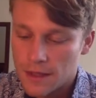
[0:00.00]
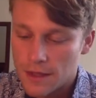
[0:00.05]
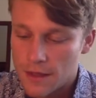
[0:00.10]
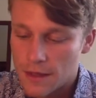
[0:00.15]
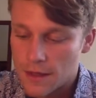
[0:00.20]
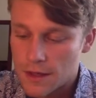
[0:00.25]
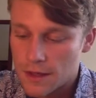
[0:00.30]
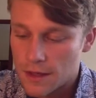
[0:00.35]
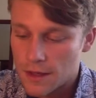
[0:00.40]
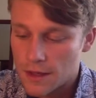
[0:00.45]

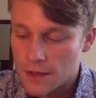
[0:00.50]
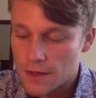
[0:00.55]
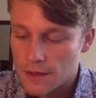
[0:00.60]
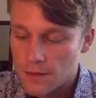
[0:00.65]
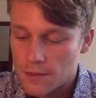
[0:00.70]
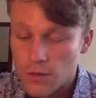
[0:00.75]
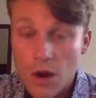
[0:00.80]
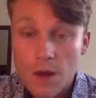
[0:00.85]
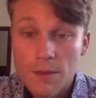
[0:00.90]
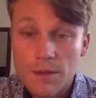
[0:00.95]
the
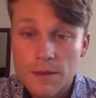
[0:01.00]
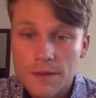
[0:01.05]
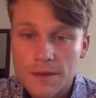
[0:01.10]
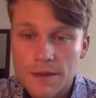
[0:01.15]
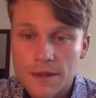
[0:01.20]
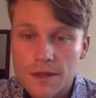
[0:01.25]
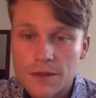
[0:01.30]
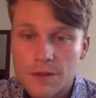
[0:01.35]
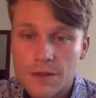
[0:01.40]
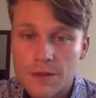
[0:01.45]
problem with
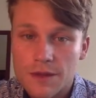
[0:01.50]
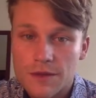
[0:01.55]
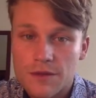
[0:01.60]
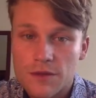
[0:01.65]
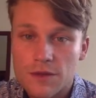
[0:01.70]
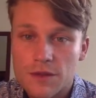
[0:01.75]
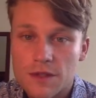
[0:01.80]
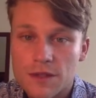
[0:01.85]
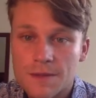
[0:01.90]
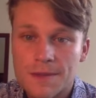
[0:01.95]
this one, if
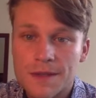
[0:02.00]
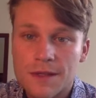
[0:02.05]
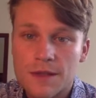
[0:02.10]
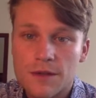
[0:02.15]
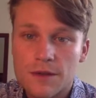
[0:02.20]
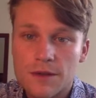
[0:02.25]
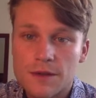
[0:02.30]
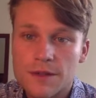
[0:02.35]
you're the speaker,